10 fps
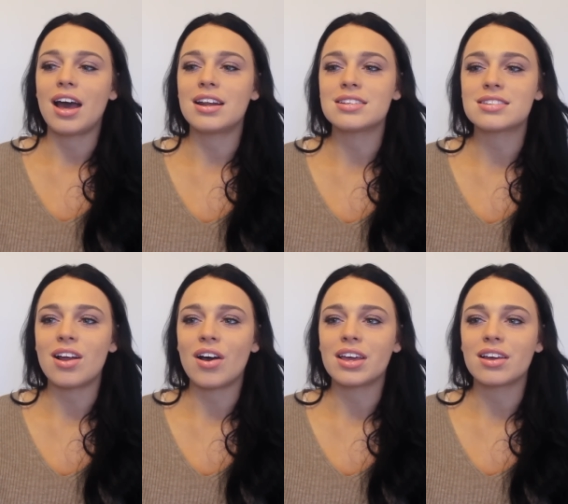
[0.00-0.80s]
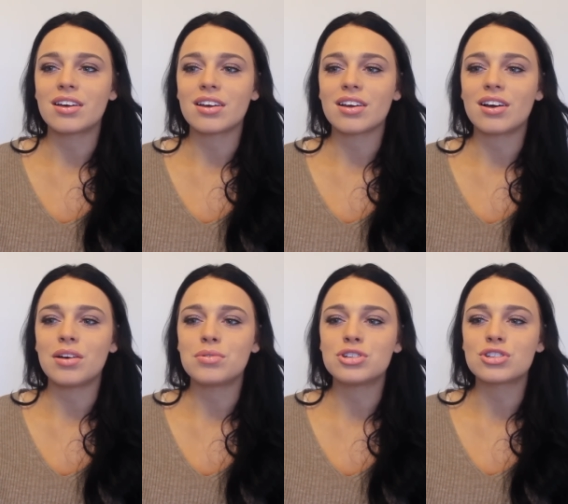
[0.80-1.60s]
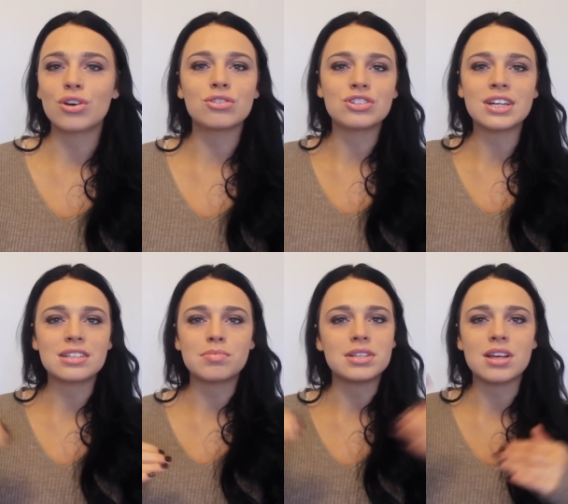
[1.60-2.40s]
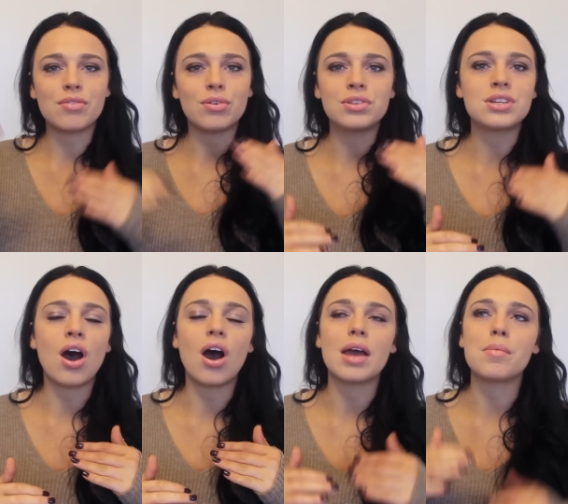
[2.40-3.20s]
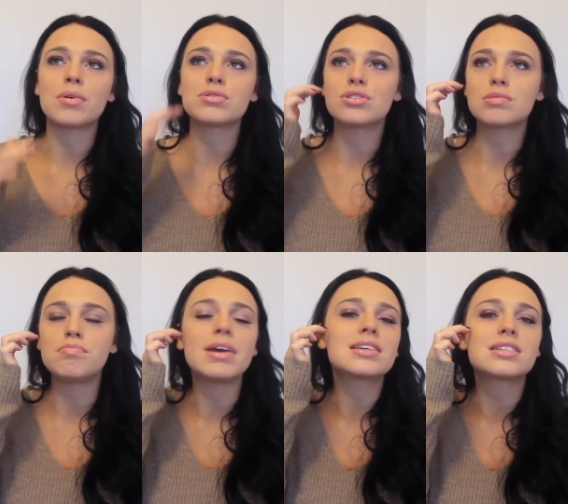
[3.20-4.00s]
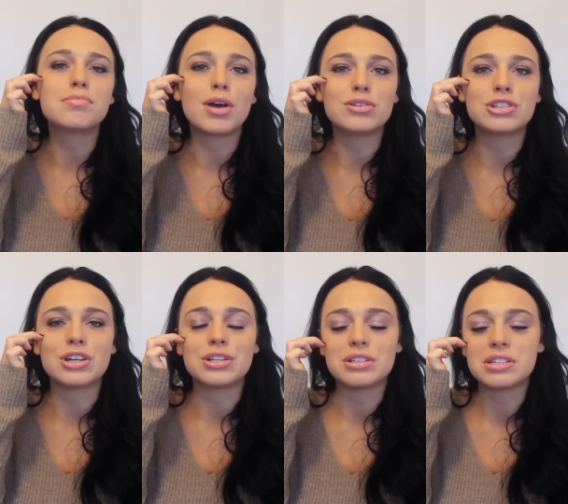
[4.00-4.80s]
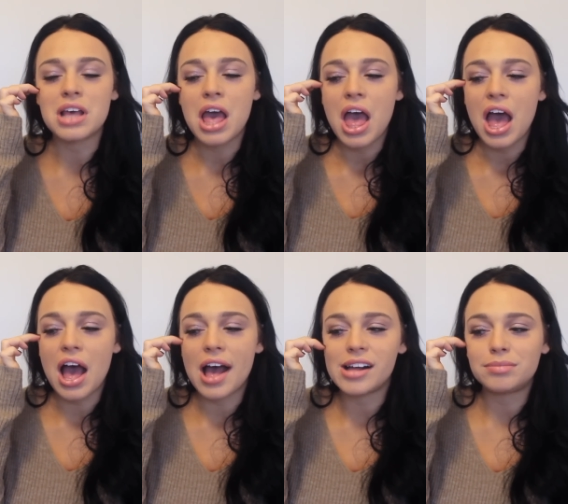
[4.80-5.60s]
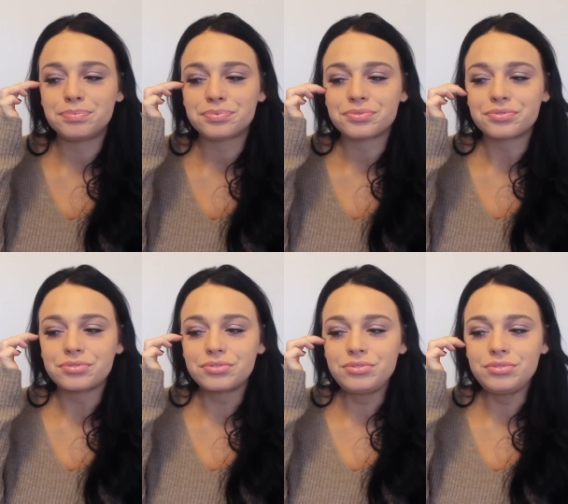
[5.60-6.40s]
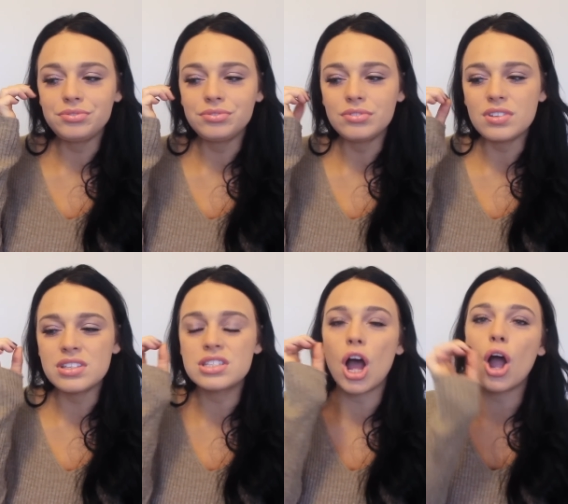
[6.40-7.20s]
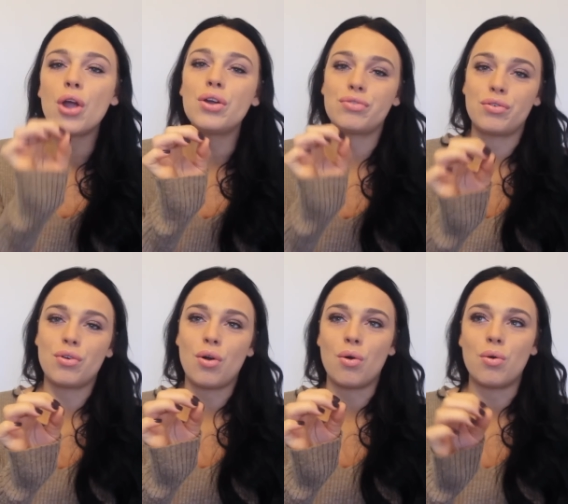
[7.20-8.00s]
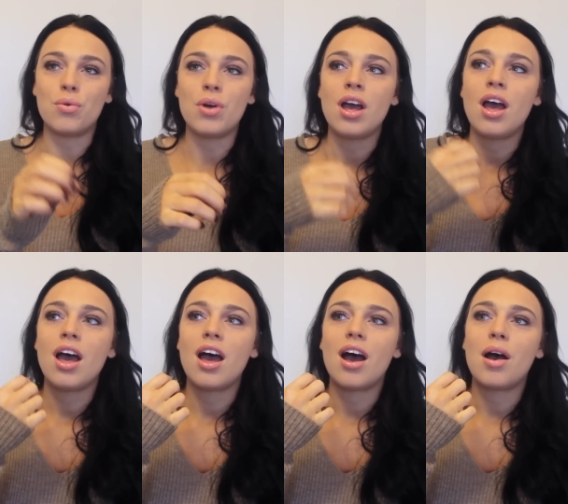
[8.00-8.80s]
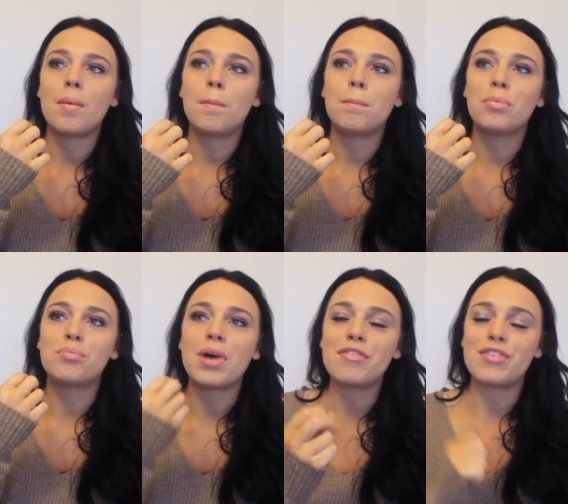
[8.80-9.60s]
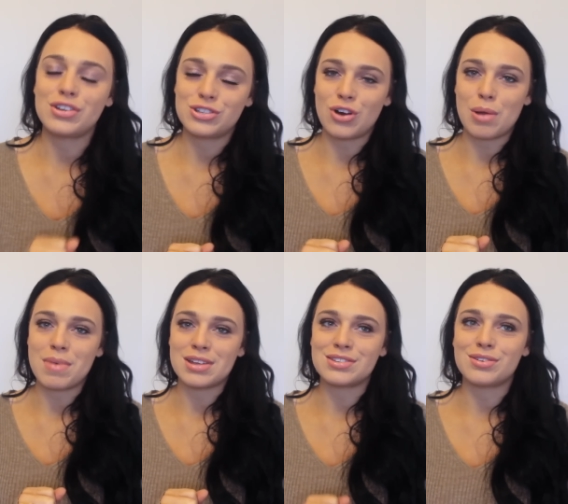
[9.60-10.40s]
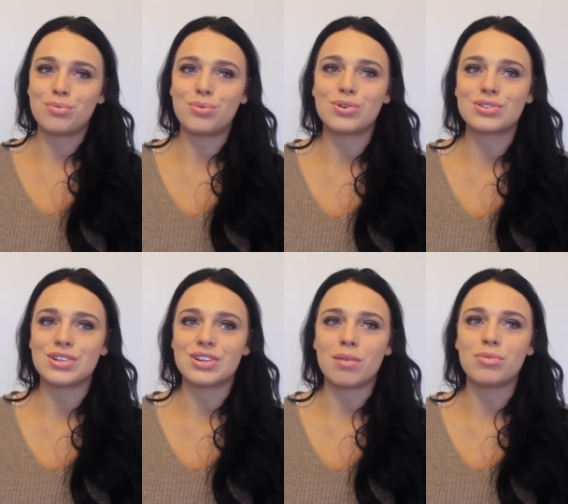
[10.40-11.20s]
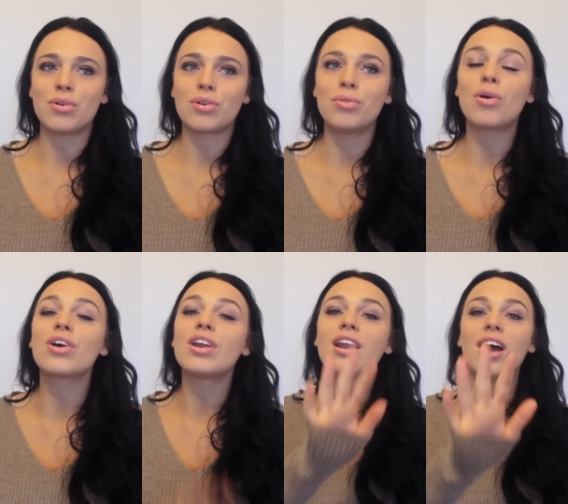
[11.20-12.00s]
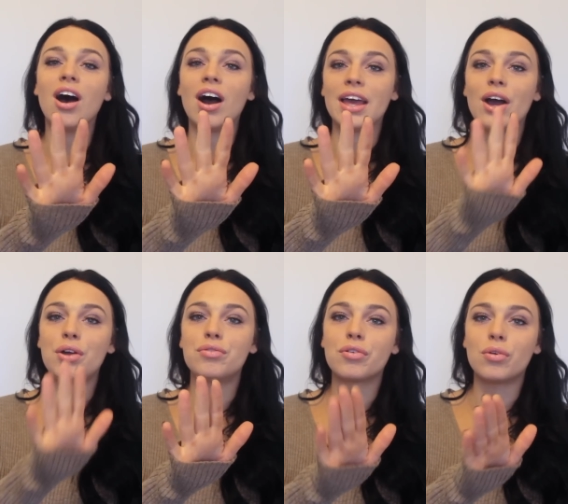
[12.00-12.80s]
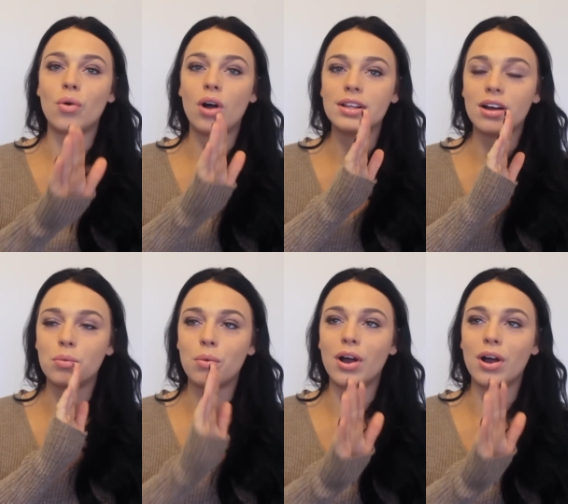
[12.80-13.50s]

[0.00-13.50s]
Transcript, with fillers: And it's like I was just contradicting myself all the time. I was just mixed emotions. Um, so overall, my first trimester wasn't, I'm not, I'm not going to lie, overall I, I,